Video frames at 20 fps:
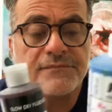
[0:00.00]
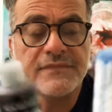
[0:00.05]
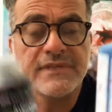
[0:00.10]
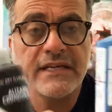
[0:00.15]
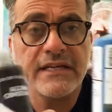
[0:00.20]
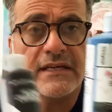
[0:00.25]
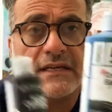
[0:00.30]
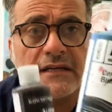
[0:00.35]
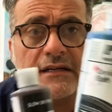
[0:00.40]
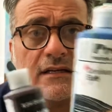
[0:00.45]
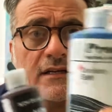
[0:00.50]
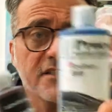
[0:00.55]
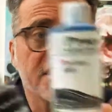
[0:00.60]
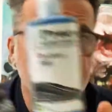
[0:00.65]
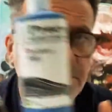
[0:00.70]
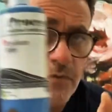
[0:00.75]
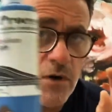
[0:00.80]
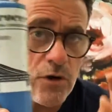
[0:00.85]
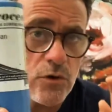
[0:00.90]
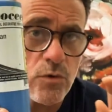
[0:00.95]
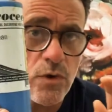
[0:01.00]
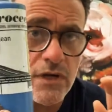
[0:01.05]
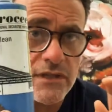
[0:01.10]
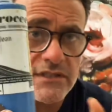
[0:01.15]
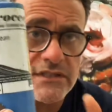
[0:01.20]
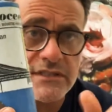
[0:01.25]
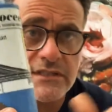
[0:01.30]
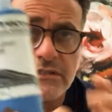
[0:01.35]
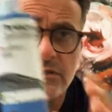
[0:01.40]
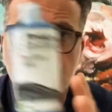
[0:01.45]
the a small
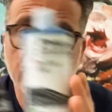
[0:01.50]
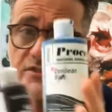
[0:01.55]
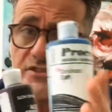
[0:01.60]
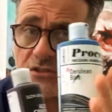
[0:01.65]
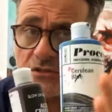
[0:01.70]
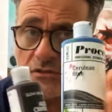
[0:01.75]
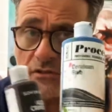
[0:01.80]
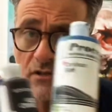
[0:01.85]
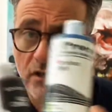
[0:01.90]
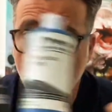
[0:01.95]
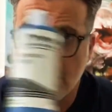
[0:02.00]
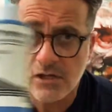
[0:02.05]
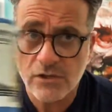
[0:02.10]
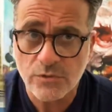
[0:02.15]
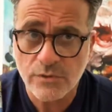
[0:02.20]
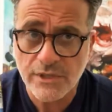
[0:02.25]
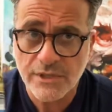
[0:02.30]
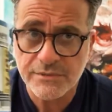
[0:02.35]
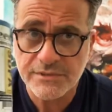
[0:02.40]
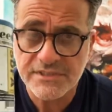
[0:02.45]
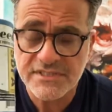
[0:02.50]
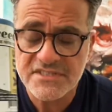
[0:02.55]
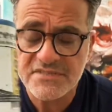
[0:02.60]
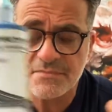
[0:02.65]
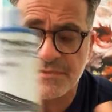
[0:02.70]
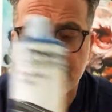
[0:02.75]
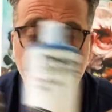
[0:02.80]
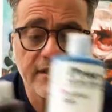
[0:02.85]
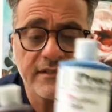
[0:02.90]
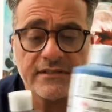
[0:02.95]
quantity goes a long way with this
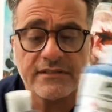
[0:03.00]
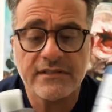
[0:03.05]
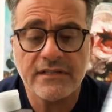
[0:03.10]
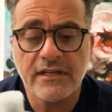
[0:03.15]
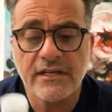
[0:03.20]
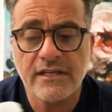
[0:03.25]
paint